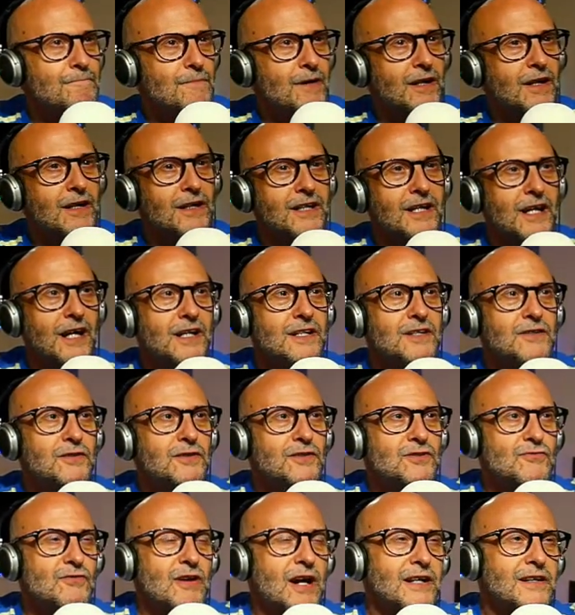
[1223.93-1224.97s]
And you can
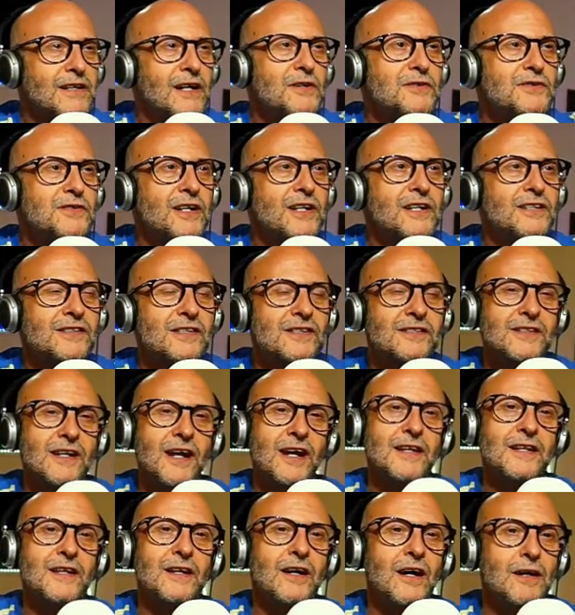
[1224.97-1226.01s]
drag those in, as I say.
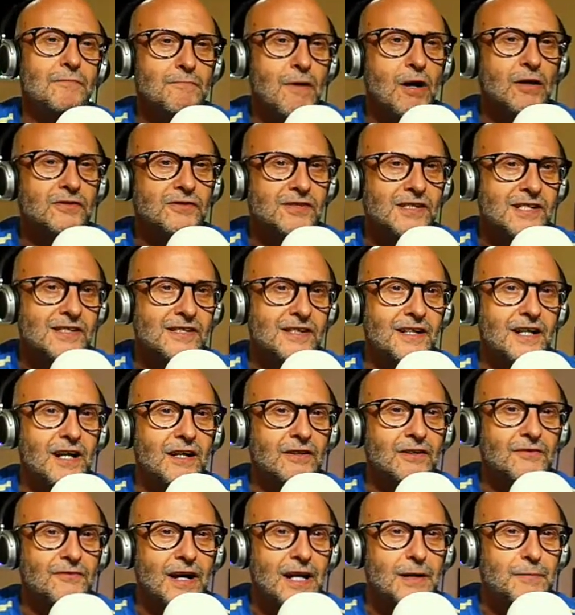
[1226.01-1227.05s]
They are multis, and they are
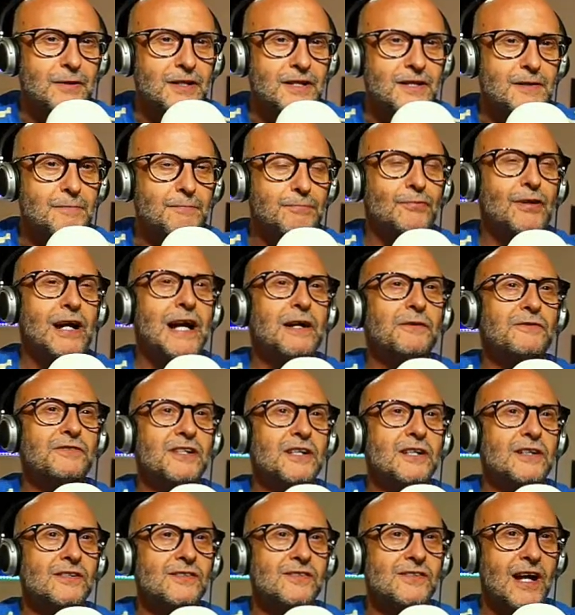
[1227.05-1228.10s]
available in the
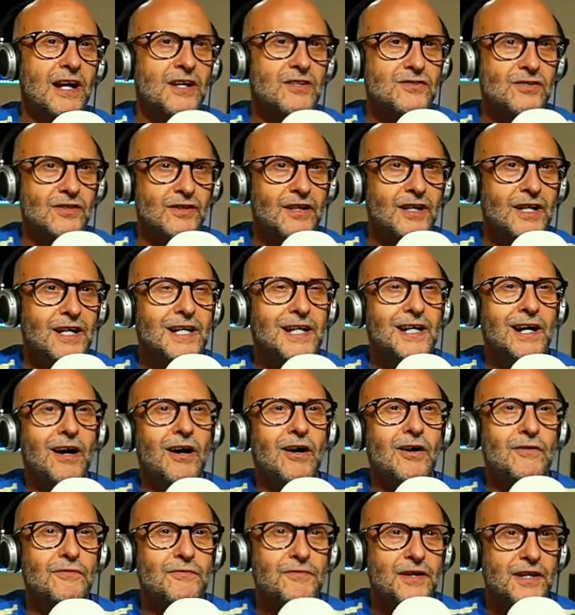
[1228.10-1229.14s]
browsing section
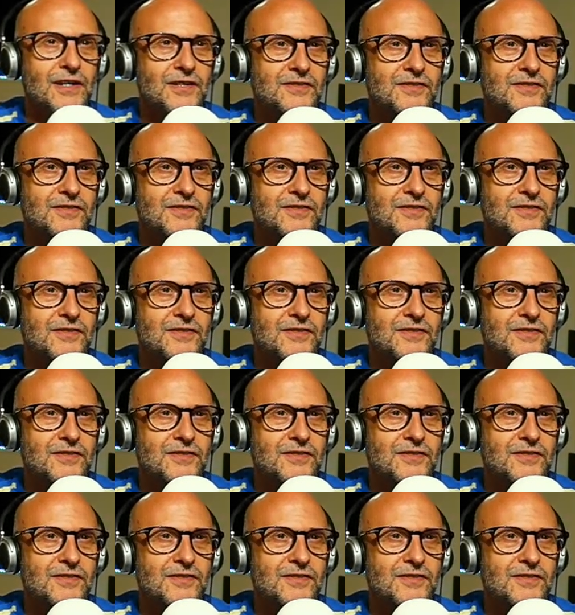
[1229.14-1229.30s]
of this.